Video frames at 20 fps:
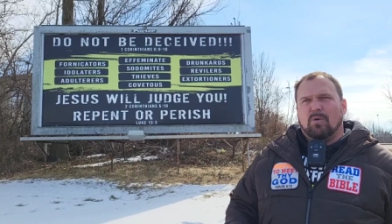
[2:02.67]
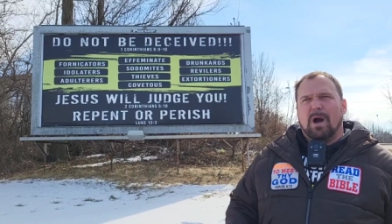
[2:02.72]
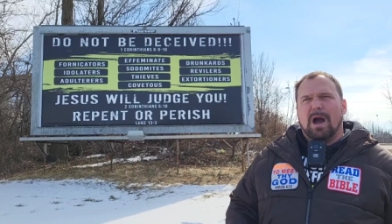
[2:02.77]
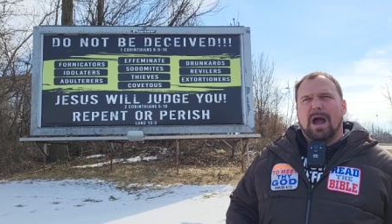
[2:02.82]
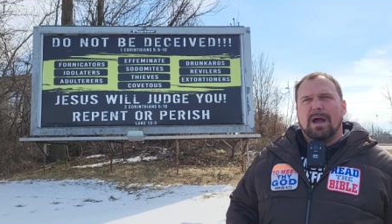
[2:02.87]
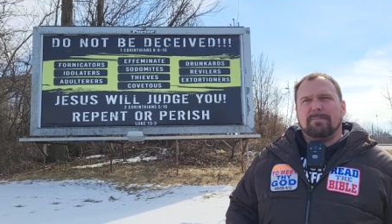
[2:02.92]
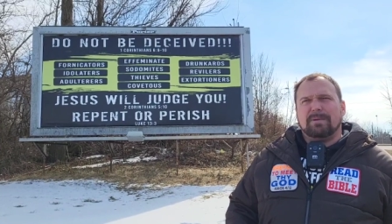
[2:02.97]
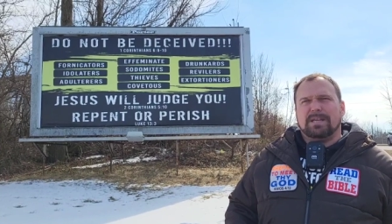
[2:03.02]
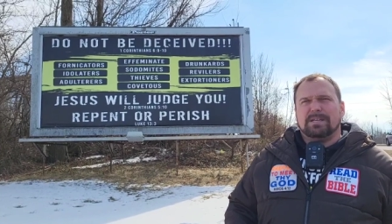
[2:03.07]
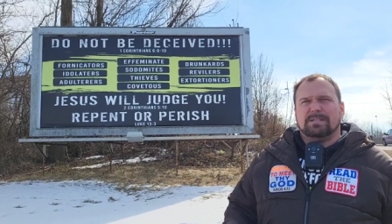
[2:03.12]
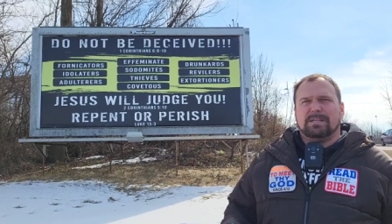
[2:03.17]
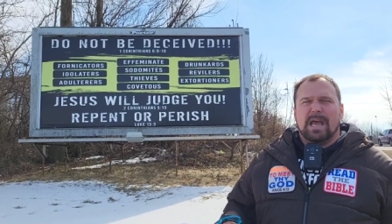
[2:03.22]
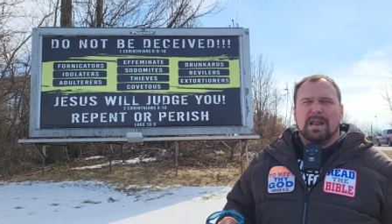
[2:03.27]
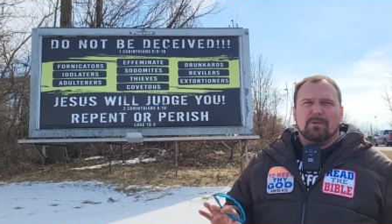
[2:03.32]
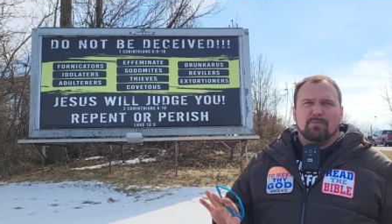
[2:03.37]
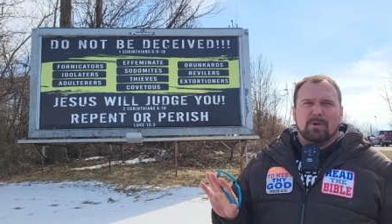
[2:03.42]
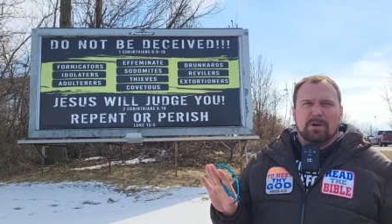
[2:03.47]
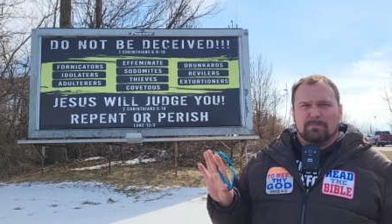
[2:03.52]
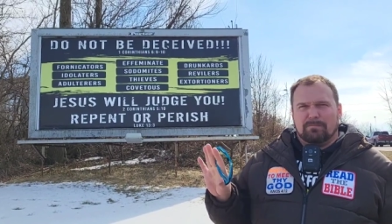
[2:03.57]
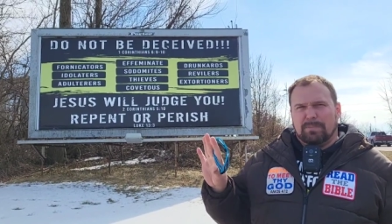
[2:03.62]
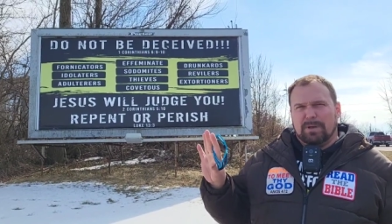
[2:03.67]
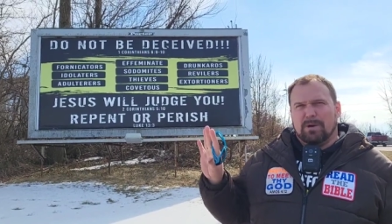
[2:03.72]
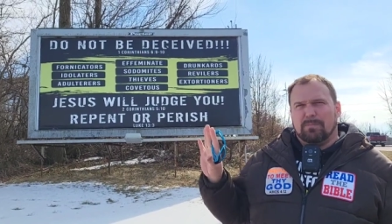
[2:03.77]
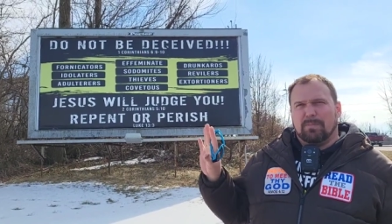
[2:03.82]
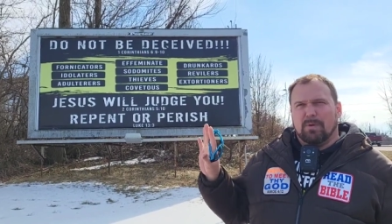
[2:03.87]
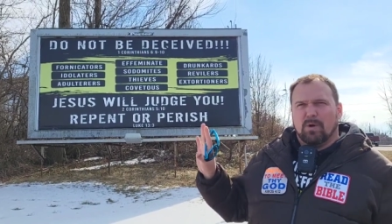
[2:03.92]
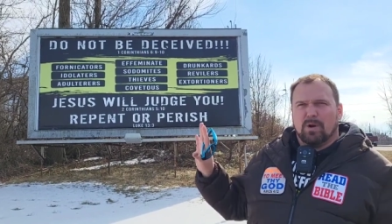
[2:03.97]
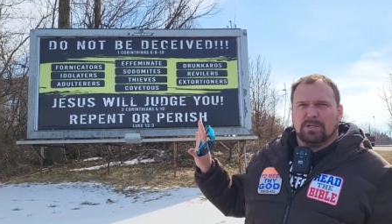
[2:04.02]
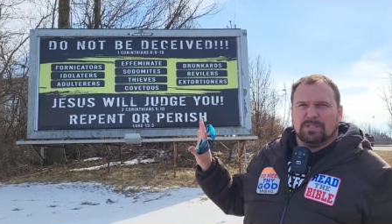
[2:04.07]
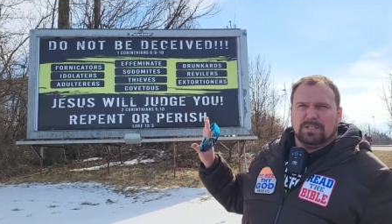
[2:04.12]
why? Because they don't want
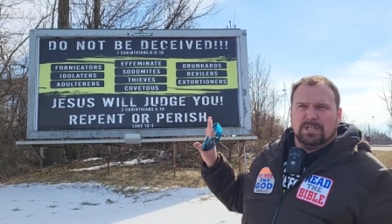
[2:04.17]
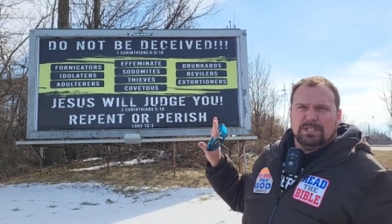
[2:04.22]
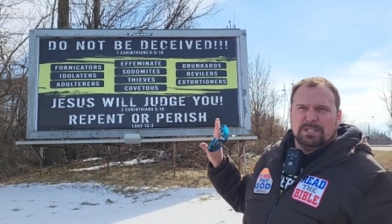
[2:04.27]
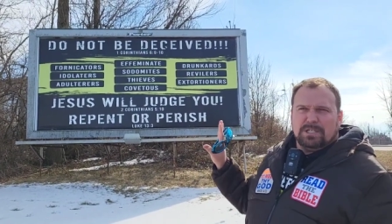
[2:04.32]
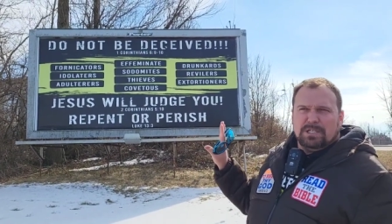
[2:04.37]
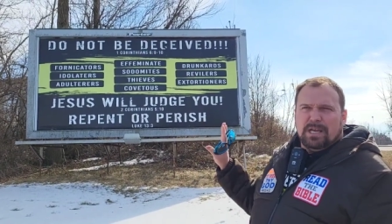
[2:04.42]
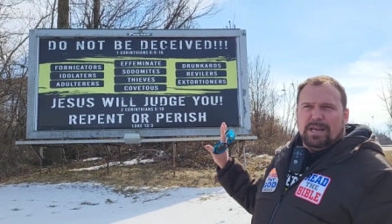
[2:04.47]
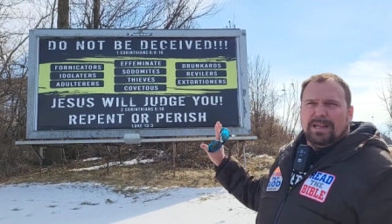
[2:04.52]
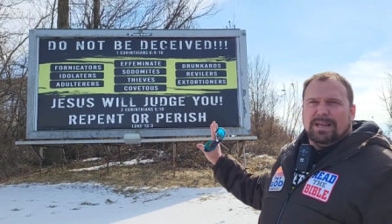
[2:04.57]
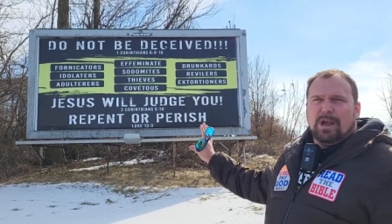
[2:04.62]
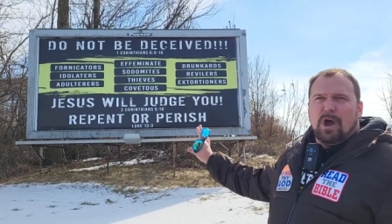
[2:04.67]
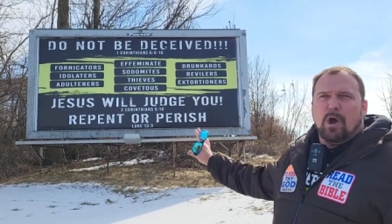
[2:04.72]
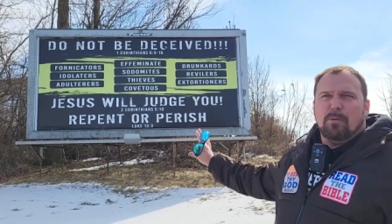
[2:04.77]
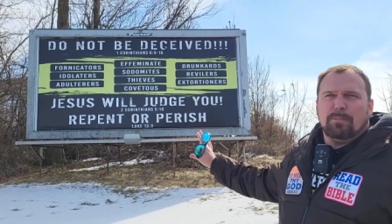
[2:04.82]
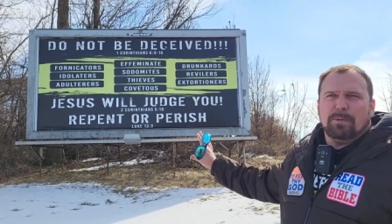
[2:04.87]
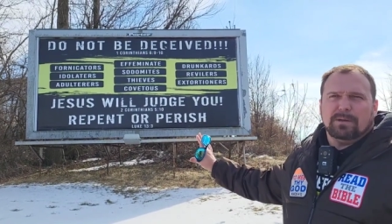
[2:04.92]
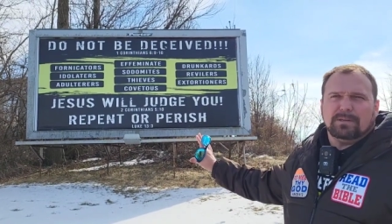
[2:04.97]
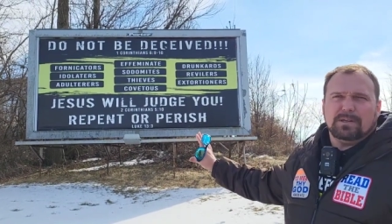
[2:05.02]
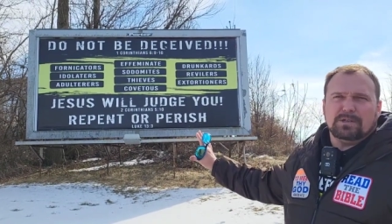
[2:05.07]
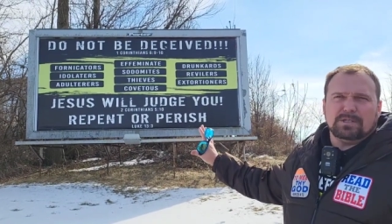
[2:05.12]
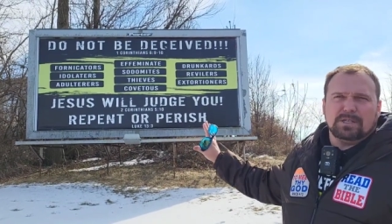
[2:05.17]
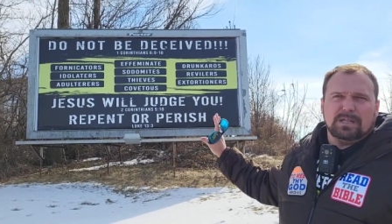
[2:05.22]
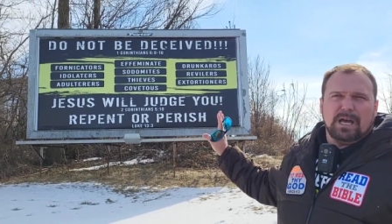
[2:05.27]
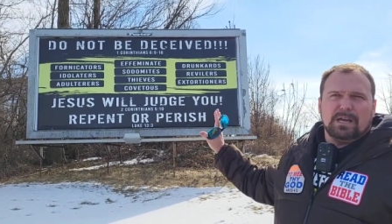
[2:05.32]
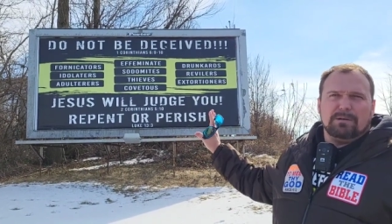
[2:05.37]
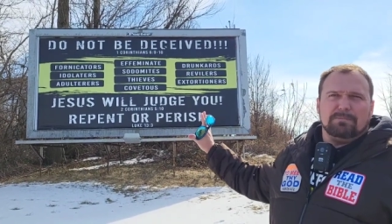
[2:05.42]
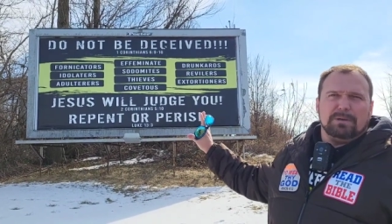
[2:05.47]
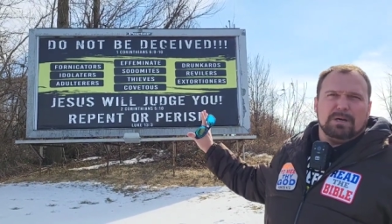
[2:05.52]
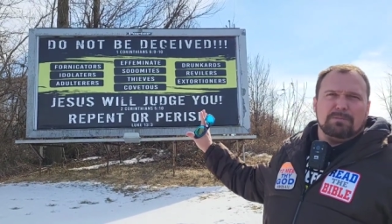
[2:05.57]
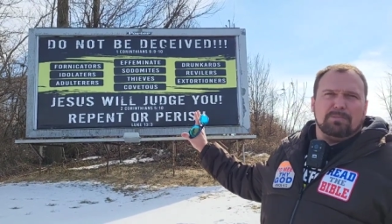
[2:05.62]
billboards just sitting open. There's a
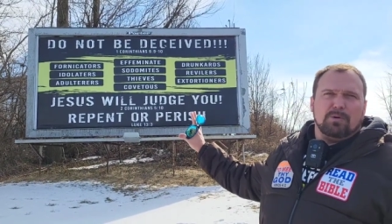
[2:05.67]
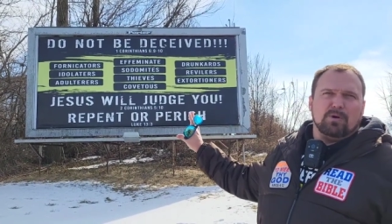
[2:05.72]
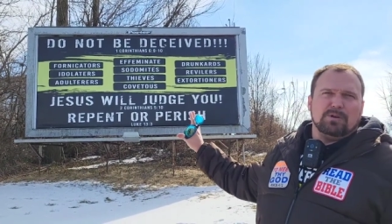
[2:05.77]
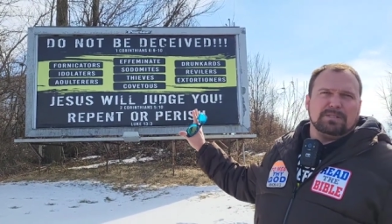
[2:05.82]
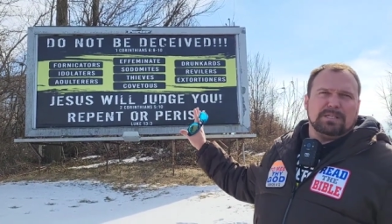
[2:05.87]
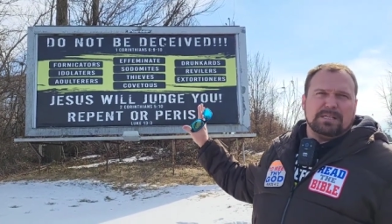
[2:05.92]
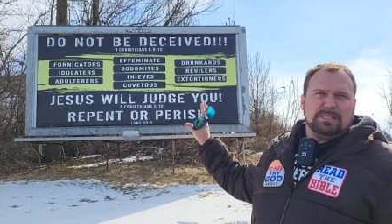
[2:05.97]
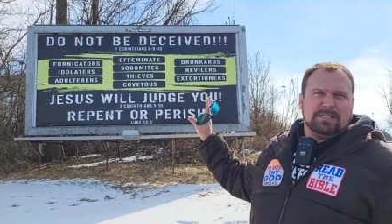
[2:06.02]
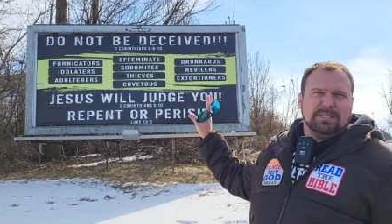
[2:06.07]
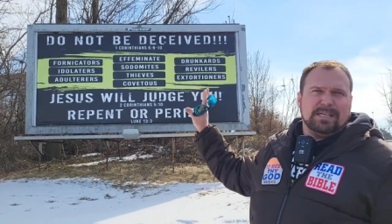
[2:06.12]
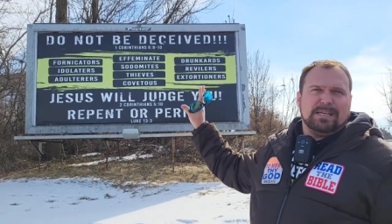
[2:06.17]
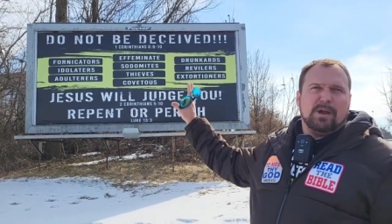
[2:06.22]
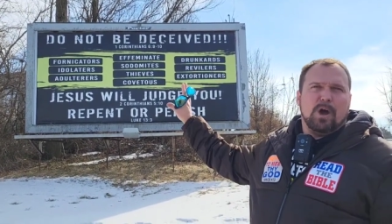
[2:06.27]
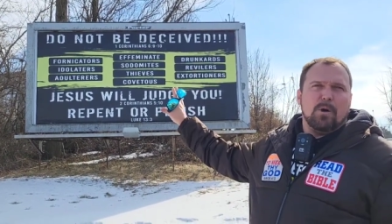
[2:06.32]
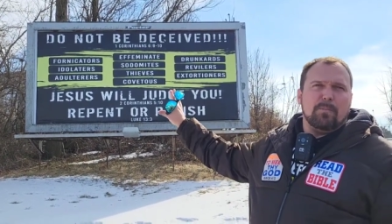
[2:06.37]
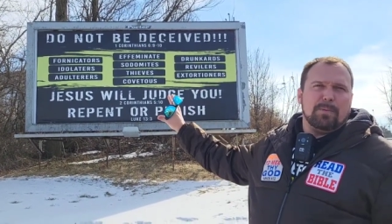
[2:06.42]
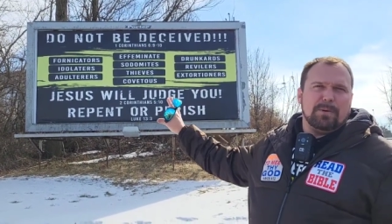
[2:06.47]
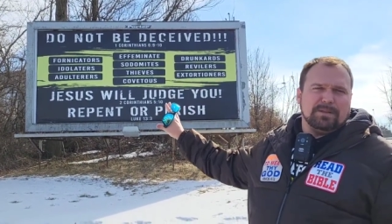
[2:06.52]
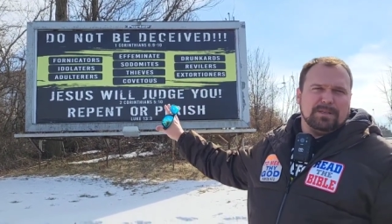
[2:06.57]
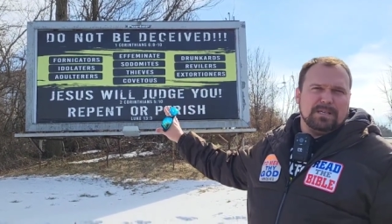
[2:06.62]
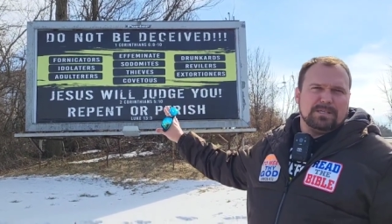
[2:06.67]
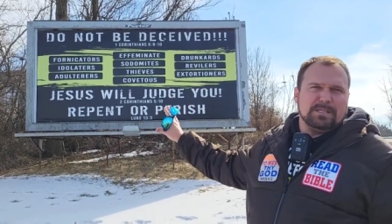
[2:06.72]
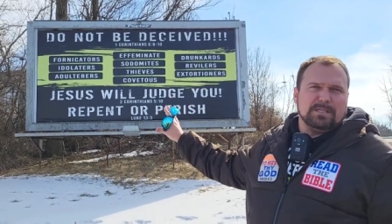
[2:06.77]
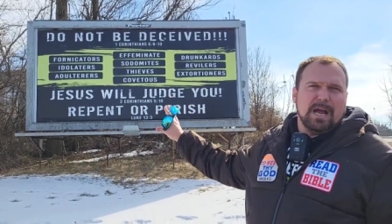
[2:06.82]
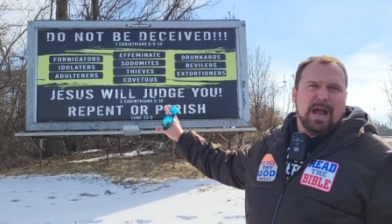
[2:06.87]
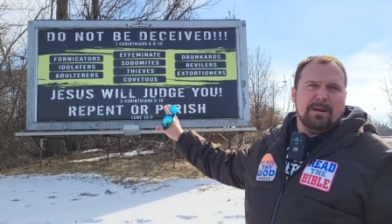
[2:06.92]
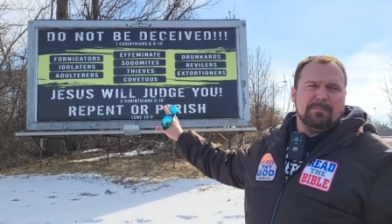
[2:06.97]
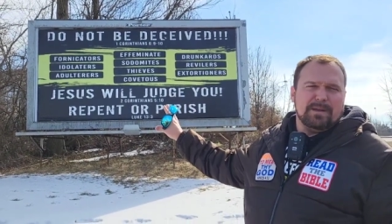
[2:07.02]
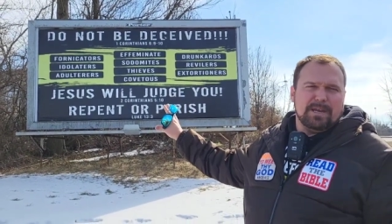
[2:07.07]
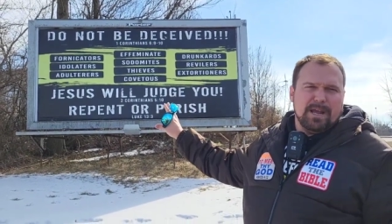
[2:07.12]
lot of billboards that sit open this
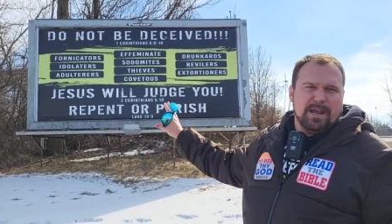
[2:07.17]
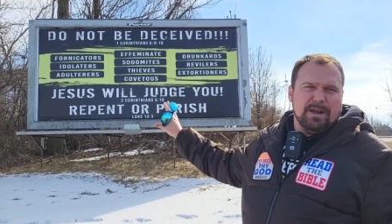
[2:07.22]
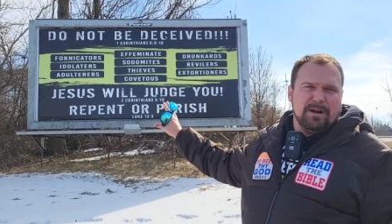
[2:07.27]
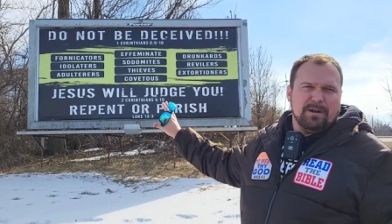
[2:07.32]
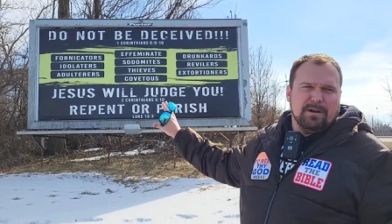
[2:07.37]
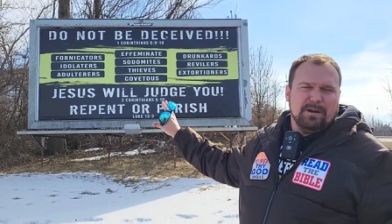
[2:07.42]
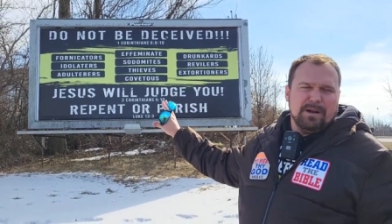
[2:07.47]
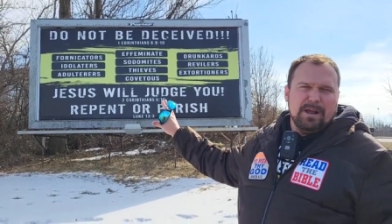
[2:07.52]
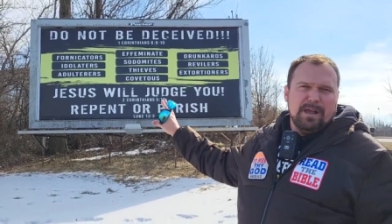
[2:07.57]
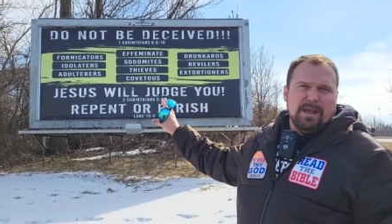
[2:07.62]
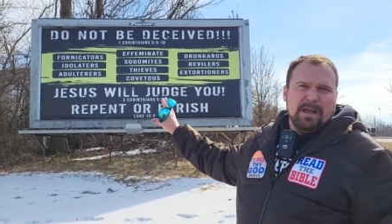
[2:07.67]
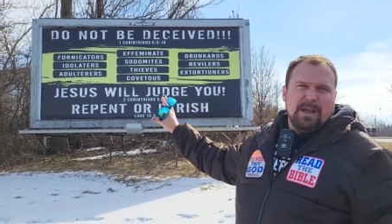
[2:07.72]
time of year.